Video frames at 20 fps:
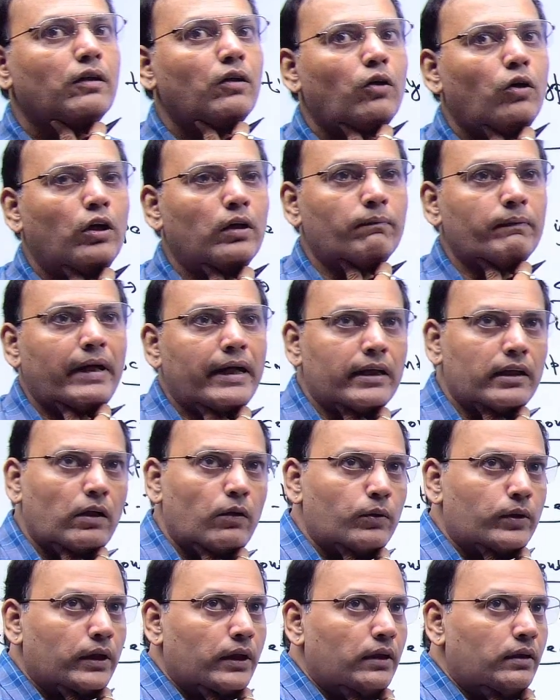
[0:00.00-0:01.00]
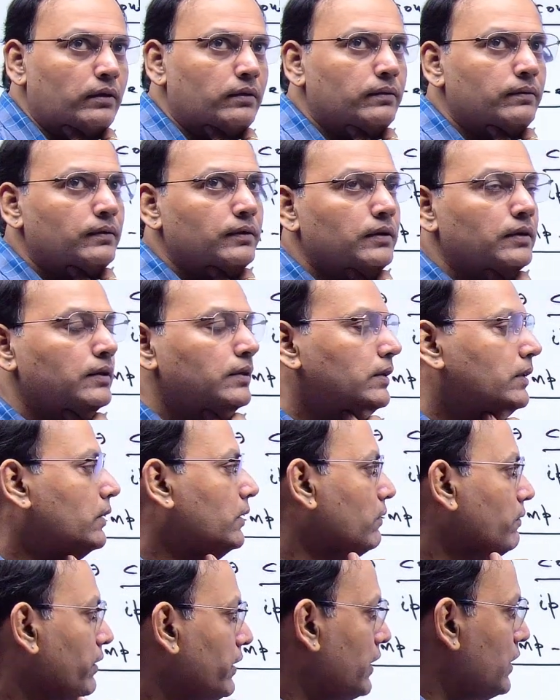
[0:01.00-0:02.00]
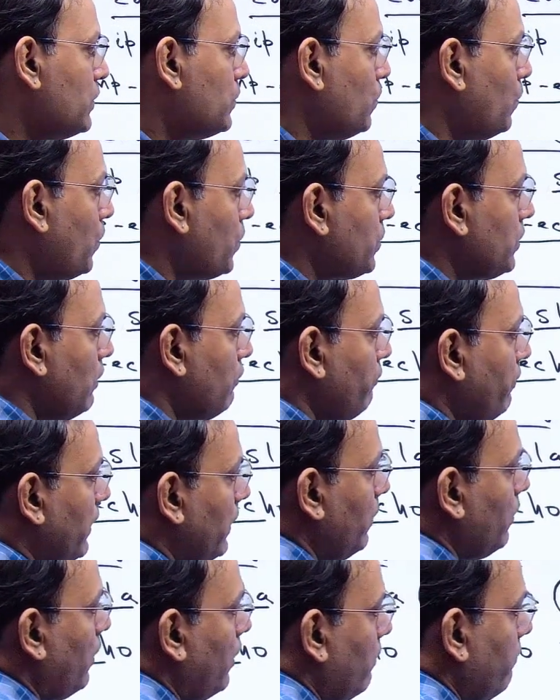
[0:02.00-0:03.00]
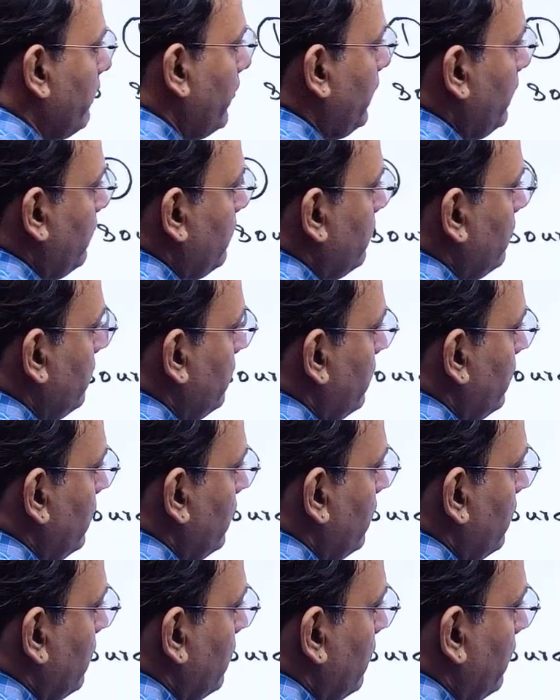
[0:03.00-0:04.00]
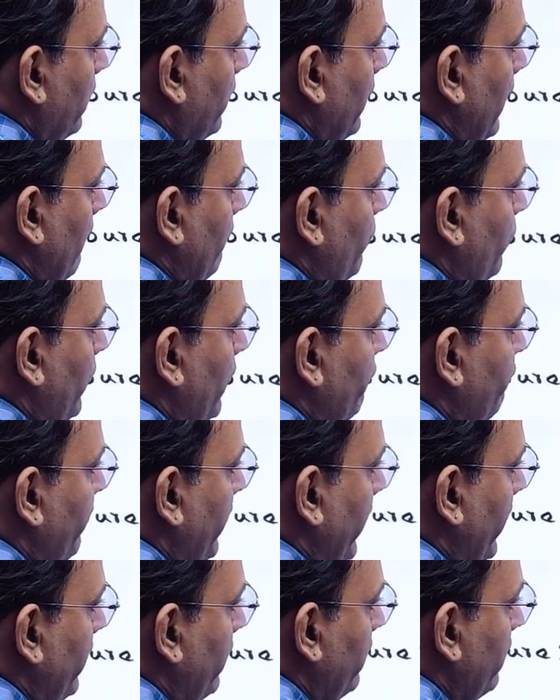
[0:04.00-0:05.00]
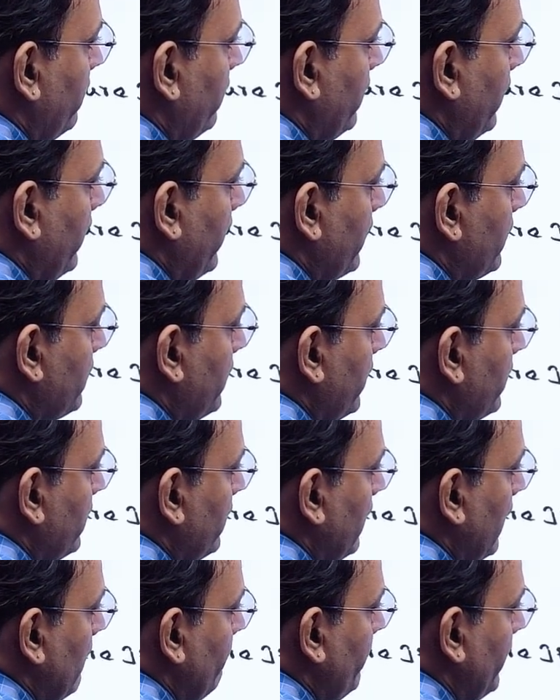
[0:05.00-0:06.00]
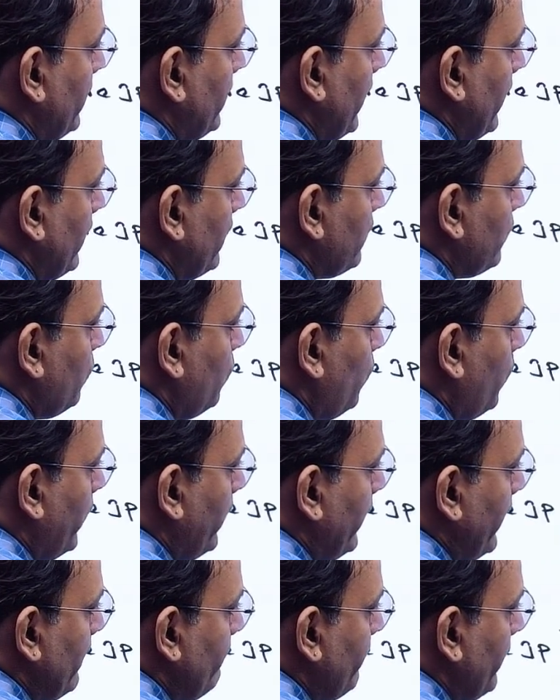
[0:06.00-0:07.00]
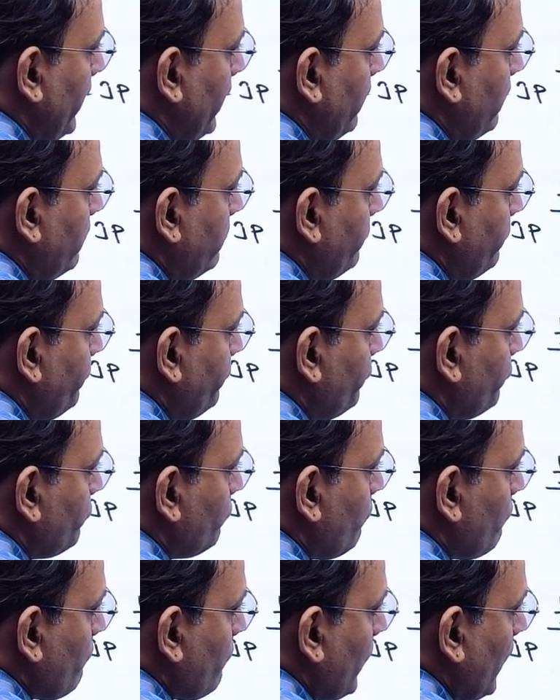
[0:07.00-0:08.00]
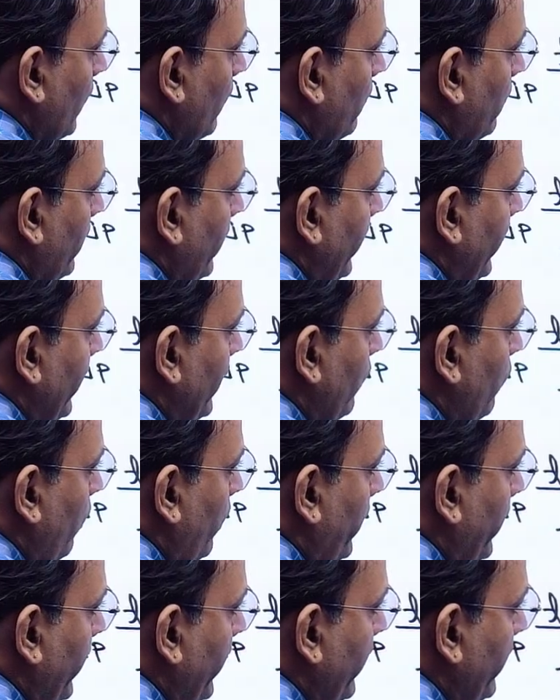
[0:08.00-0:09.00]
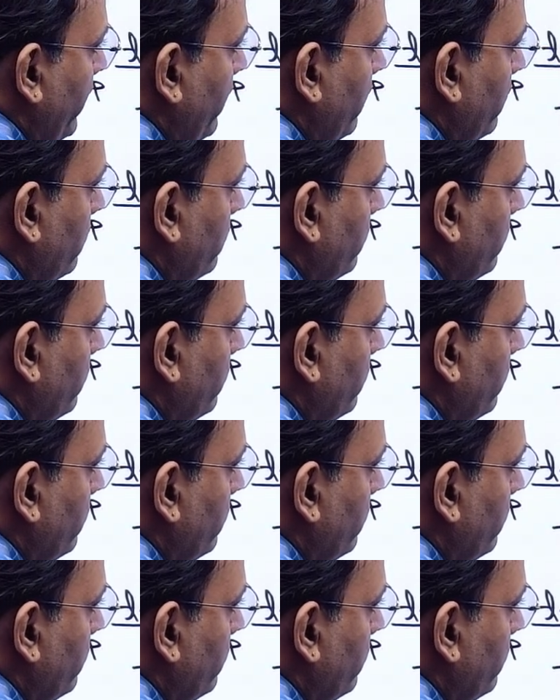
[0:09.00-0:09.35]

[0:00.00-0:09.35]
on my router with a source of 1.1. Then I have to define the destination IP, that is Google IP 8.8.